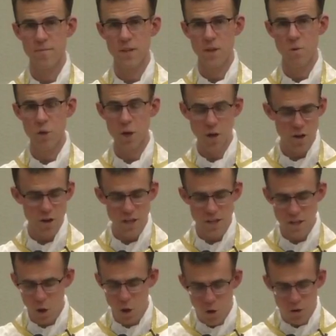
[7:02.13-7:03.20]
We heard
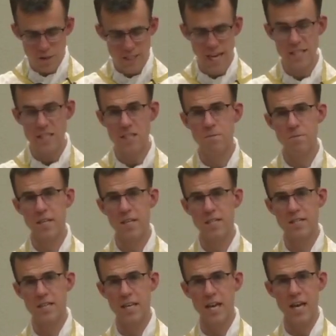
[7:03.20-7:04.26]
in the Old
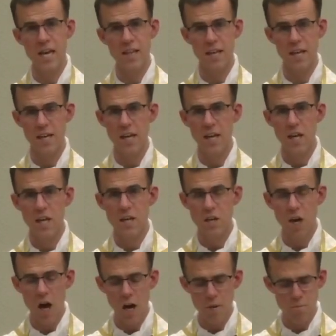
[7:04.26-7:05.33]
Testament today that
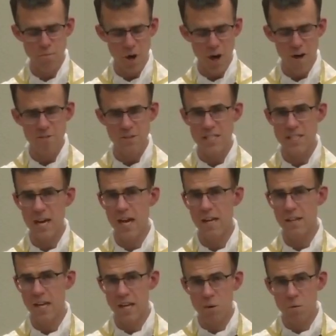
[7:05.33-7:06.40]
God
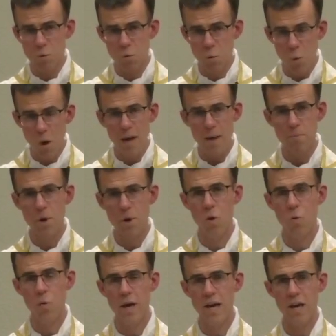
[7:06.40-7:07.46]
prophesied that he would wipe
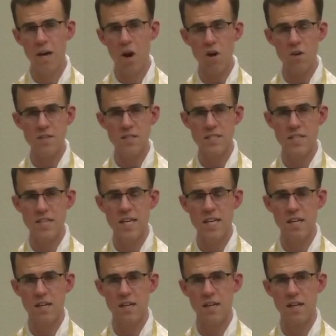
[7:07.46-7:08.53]
away all
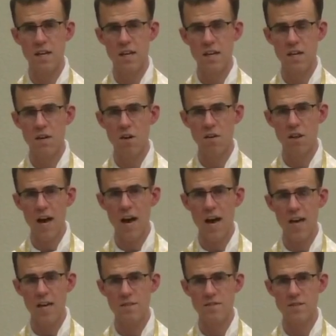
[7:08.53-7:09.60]
sin in our
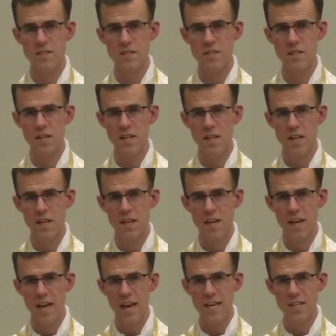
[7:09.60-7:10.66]
lives.
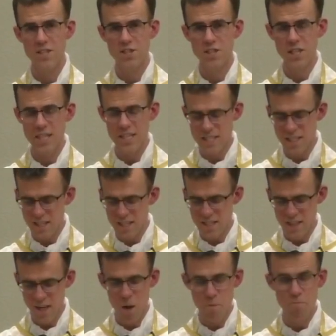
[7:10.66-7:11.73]
And
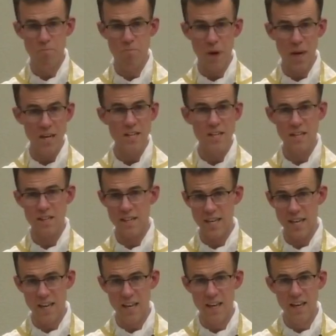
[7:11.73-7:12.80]
Jesus
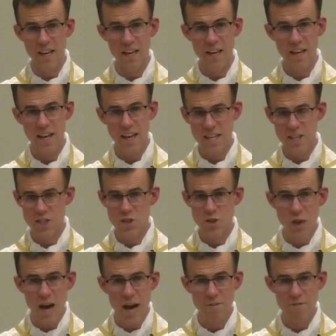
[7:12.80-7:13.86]
abundantly,
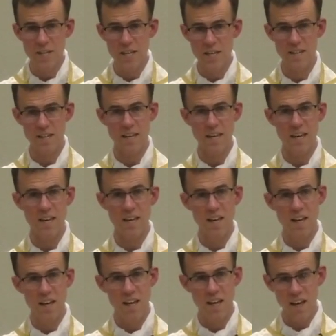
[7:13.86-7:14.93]
extravagantly,
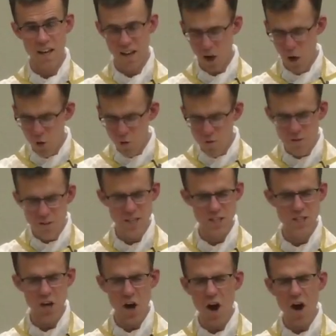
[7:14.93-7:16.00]
over the
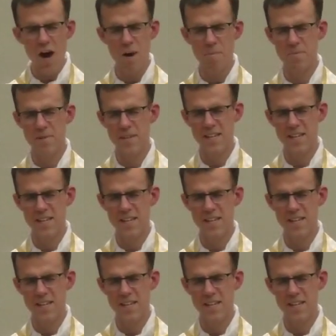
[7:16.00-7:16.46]
top,